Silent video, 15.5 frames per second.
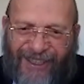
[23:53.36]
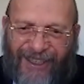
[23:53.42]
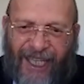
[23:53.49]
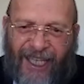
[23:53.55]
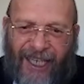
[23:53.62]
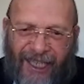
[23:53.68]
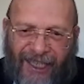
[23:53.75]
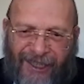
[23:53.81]

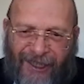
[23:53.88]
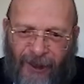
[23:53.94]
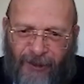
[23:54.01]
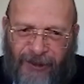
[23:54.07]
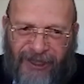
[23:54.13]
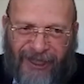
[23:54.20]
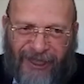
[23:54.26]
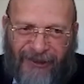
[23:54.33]
directly
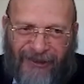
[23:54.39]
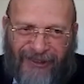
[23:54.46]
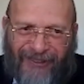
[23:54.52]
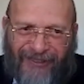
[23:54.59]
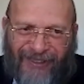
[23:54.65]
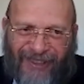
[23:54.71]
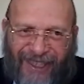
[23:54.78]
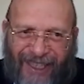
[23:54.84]
observed.
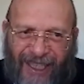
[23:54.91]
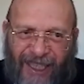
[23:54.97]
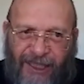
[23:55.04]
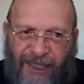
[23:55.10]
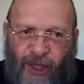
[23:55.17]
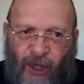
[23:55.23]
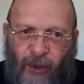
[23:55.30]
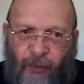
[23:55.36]

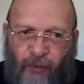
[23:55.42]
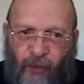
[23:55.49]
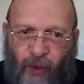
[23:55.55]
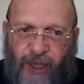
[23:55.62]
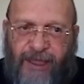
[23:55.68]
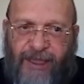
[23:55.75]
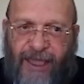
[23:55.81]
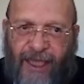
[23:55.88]
So
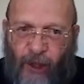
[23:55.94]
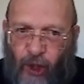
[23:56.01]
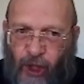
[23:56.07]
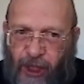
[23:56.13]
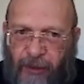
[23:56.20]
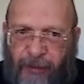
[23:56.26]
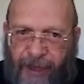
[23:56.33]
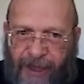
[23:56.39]
what is the
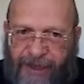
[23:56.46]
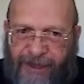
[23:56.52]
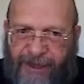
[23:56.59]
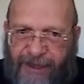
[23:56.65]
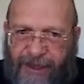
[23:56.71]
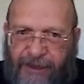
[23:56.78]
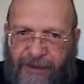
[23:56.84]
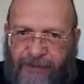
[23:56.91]
local
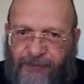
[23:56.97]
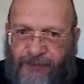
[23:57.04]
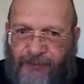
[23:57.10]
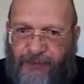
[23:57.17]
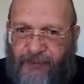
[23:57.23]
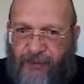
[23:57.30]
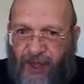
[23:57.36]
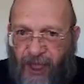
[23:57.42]
basis?
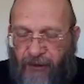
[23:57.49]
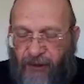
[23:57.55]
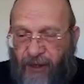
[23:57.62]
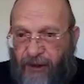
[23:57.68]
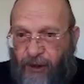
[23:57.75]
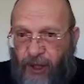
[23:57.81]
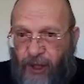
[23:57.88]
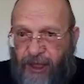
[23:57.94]
If you
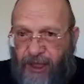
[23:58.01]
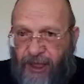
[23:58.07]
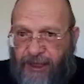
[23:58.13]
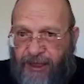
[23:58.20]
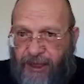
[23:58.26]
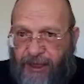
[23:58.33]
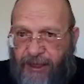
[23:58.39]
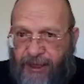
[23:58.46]
have a
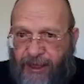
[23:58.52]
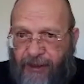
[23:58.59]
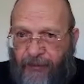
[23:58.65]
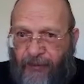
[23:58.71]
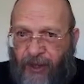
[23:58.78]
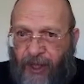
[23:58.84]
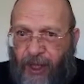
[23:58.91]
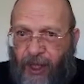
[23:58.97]
coordinate
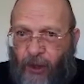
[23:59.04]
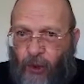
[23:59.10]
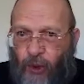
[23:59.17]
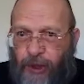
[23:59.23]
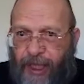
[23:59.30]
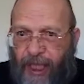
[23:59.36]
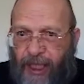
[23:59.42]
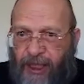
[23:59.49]
system,
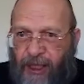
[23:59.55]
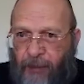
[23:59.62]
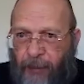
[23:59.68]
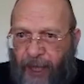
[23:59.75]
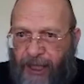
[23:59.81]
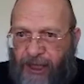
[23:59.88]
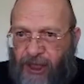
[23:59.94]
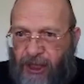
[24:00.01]
you take the
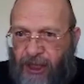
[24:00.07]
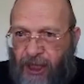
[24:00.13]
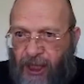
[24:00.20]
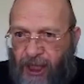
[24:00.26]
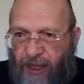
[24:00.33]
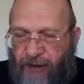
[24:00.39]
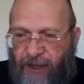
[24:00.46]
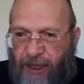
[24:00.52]
partial
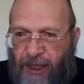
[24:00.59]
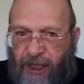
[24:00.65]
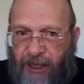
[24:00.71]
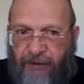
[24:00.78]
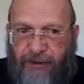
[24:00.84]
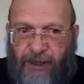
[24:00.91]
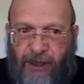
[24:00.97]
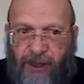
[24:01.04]

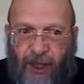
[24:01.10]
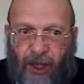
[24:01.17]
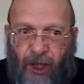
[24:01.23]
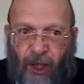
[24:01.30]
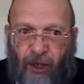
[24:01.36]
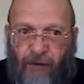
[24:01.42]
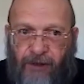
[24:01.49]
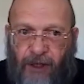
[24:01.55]
derivatives
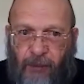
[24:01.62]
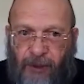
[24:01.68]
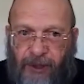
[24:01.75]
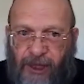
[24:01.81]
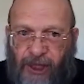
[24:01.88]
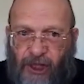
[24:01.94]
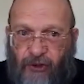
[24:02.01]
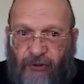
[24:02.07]
of the
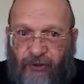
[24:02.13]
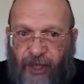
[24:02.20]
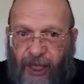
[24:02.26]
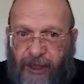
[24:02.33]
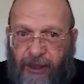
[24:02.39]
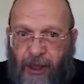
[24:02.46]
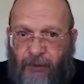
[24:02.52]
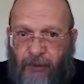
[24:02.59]
position
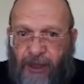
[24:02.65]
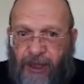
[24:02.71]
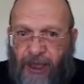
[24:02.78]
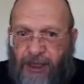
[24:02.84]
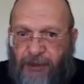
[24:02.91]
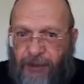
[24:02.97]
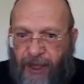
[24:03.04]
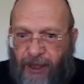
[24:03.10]
vector with
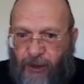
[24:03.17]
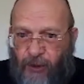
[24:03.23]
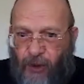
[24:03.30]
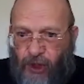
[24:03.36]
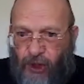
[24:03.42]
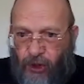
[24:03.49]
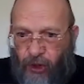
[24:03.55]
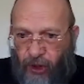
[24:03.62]
respect to each